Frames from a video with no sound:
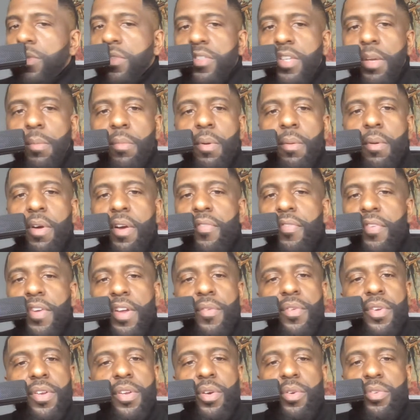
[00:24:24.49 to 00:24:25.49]
some of my
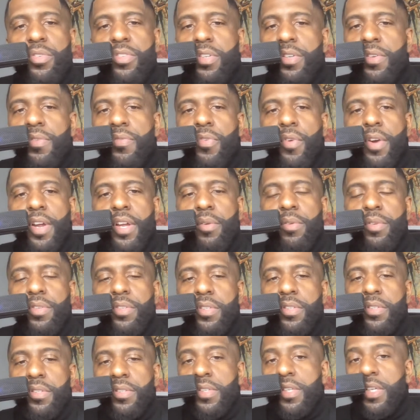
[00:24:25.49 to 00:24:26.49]
favorite notes and
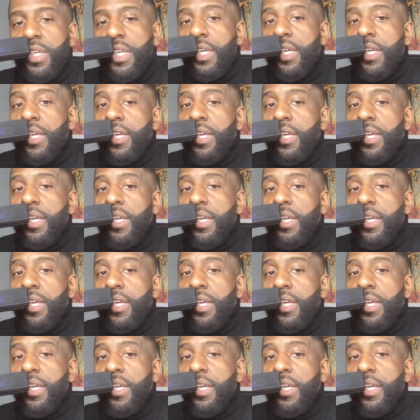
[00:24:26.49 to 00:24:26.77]
fragrances.